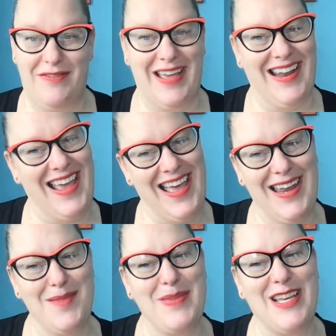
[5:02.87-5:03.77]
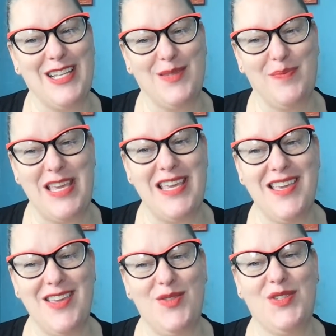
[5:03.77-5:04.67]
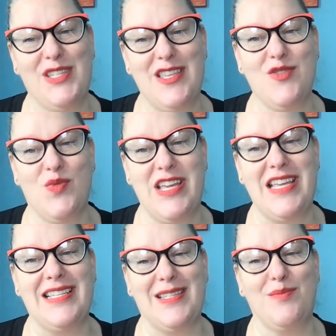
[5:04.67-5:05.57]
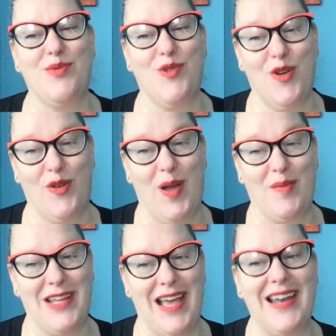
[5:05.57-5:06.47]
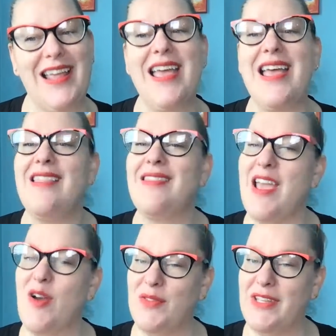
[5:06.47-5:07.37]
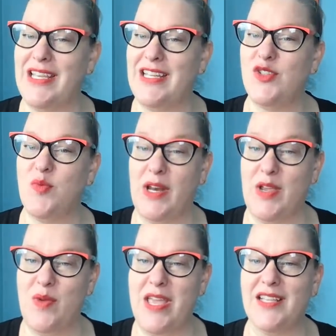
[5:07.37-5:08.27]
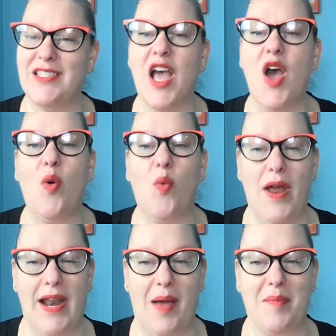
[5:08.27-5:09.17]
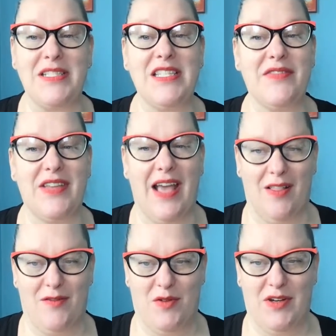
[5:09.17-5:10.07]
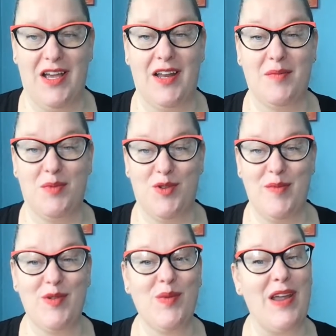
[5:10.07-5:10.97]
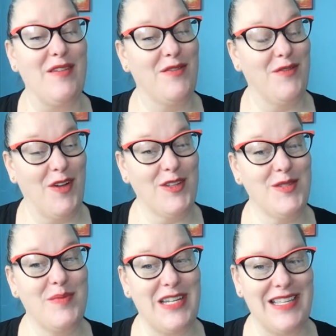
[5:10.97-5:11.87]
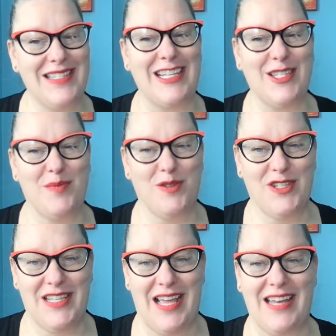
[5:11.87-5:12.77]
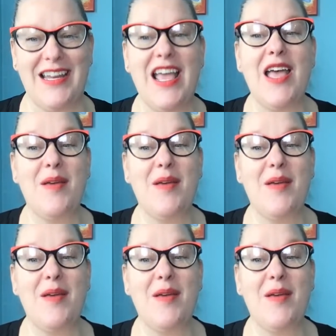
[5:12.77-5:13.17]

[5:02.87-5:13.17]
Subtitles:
Ed because PEUC 3 isn't programmed yet? They only get 20 weeks. What happens if California unemployment rate falls beneath 6%?